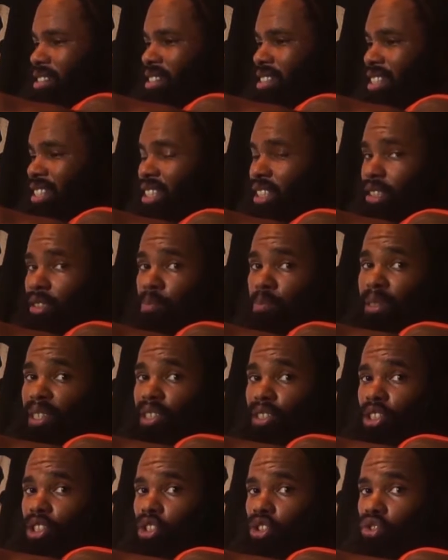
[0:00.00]
this is
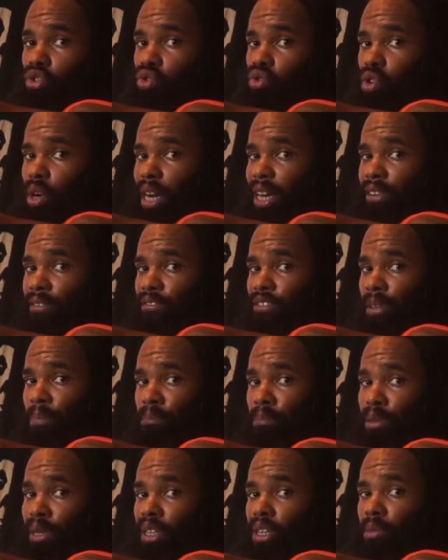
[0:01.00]
pure strength
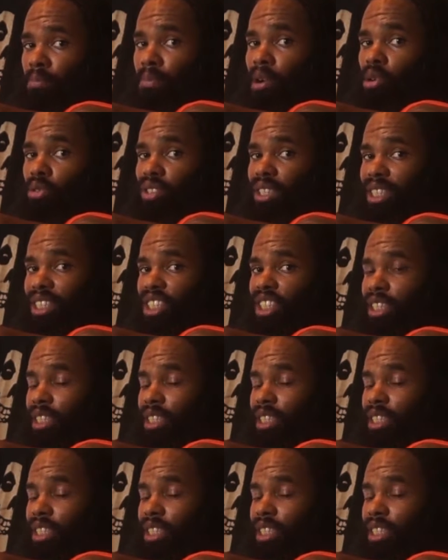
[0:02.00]
and pure motion,